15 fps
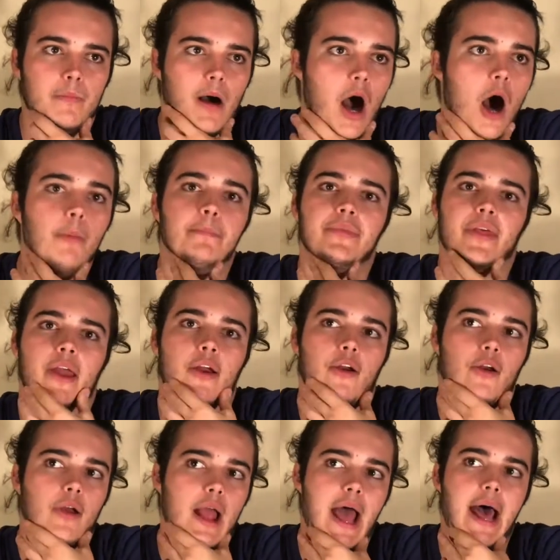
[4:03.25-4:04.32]
up
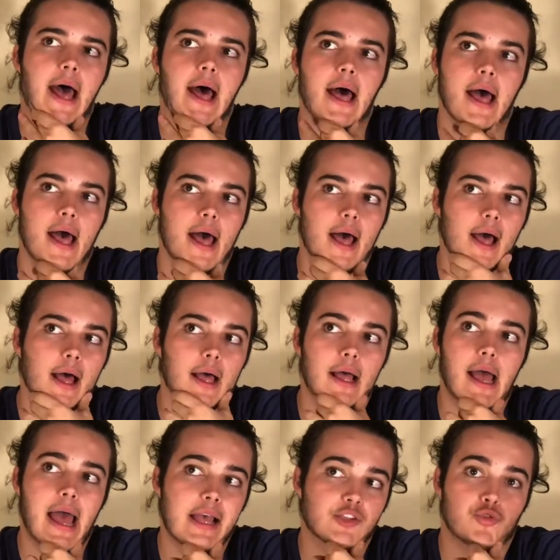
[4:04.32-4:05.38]
there
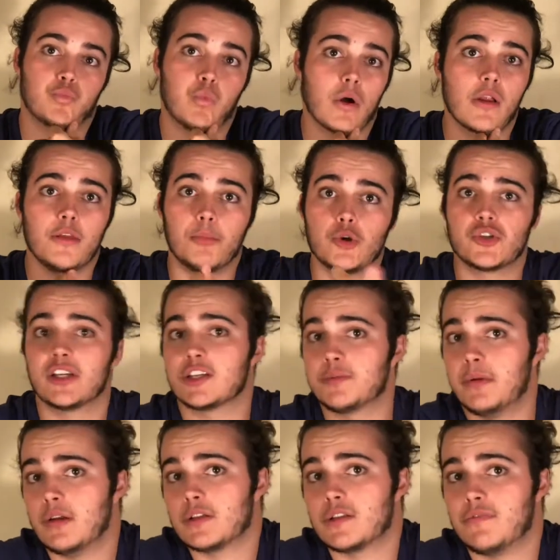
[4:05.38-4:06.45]
as one of the most
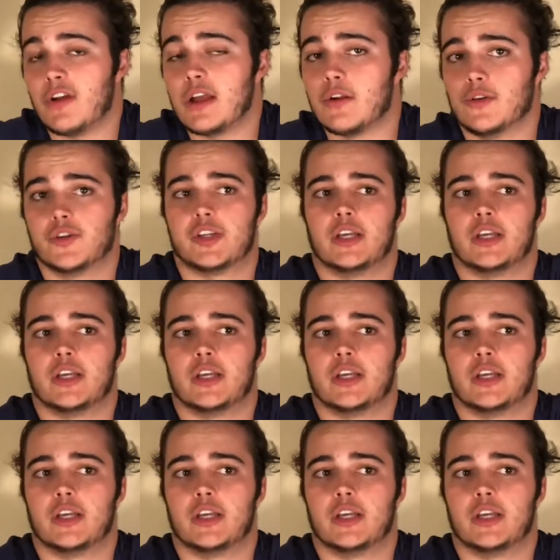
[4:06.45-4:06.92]
experienced fighters.